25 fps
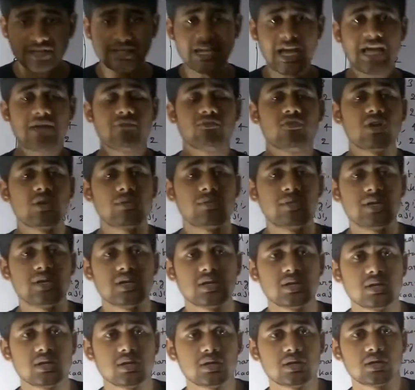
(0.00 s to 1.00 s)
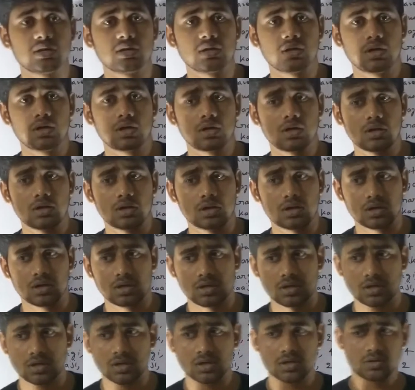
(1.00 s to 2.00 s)
time will be
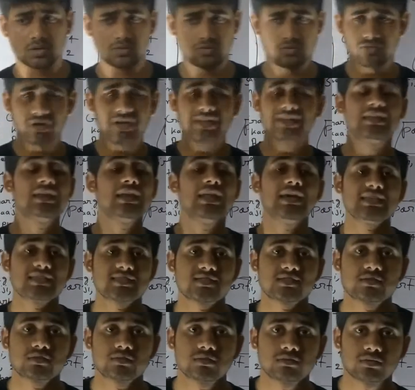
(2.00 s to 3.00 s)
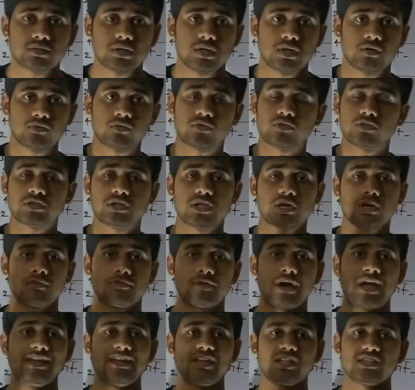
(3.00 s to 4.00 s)
very less for the
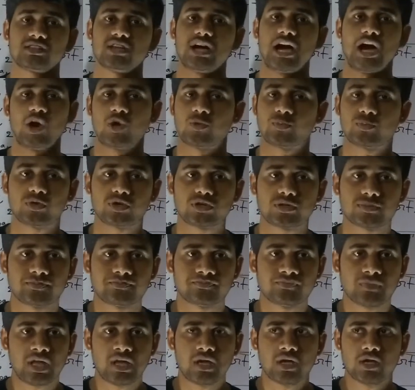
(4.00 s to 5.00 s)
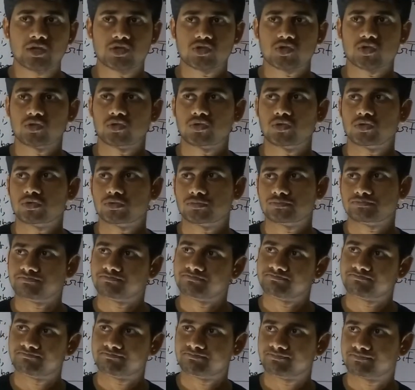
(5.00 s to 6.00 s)
finding the output. So
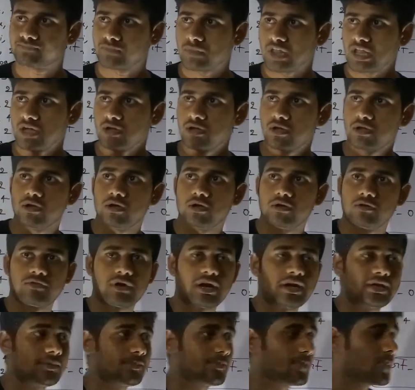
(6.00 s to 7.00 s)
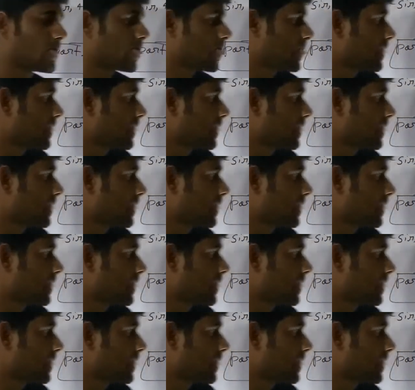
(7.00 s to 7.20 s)
fine.